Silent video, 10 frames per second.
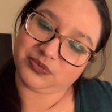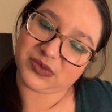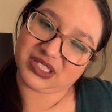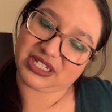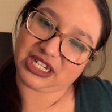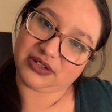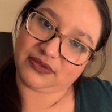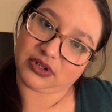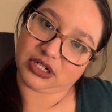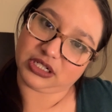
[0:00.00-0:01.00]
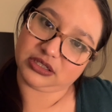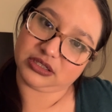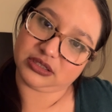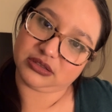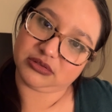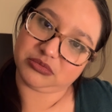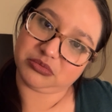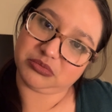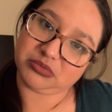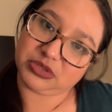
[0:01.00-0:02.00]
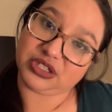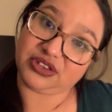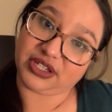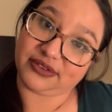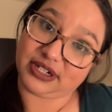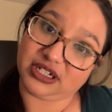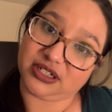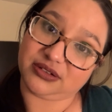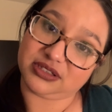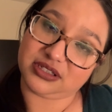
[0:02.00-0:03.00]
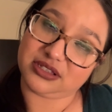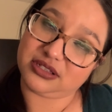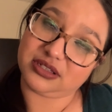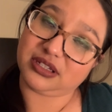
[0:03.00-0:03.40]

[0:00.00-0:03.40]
It's kind of hard to think right now because